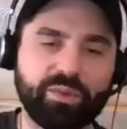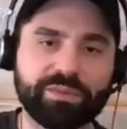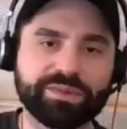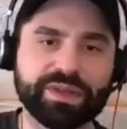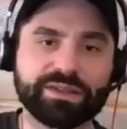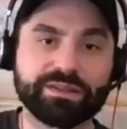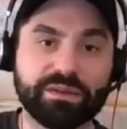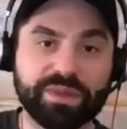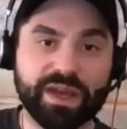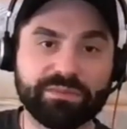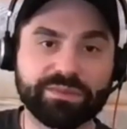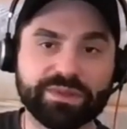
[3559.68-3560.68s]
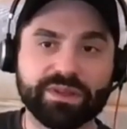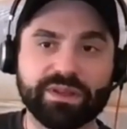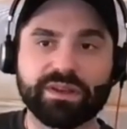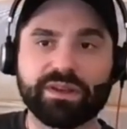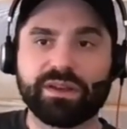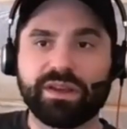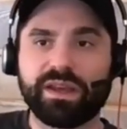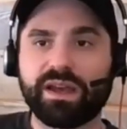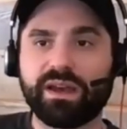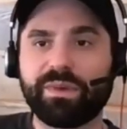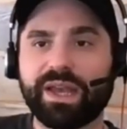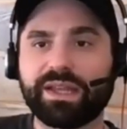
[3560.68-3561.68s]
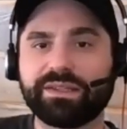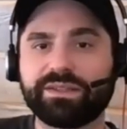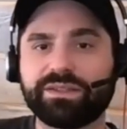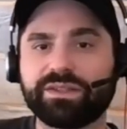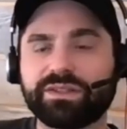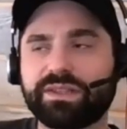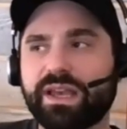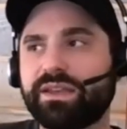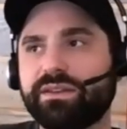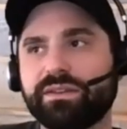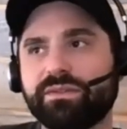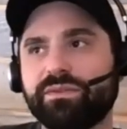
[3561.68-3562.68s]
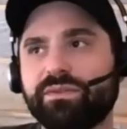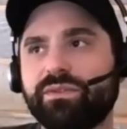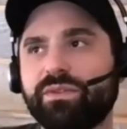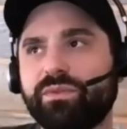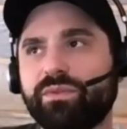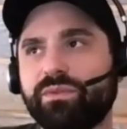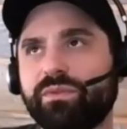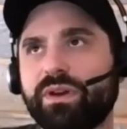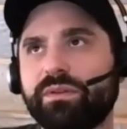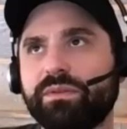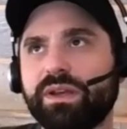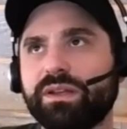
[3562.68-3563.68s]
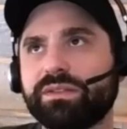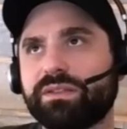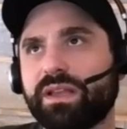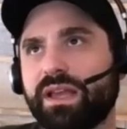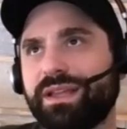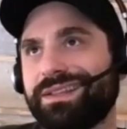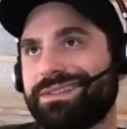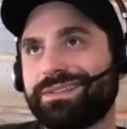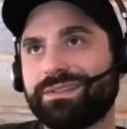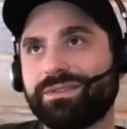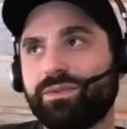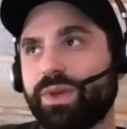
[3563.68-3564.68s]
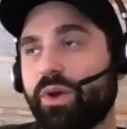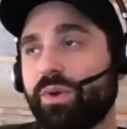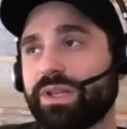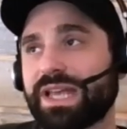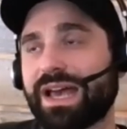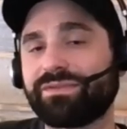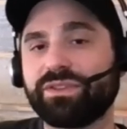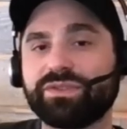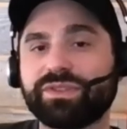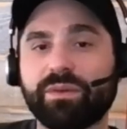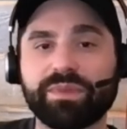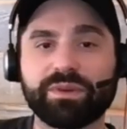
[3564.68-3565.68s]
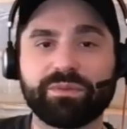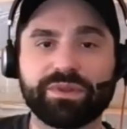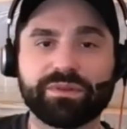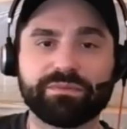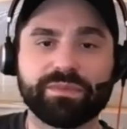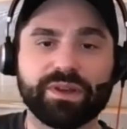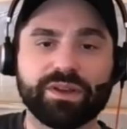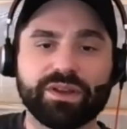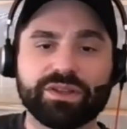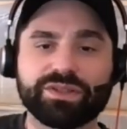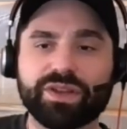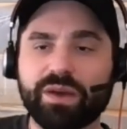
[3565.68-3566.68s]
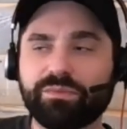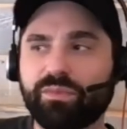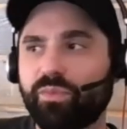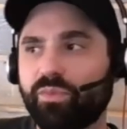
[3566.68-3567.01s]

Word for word: websites sometimes, um, and just like. I mean, it's we always have to do something with them, so I'm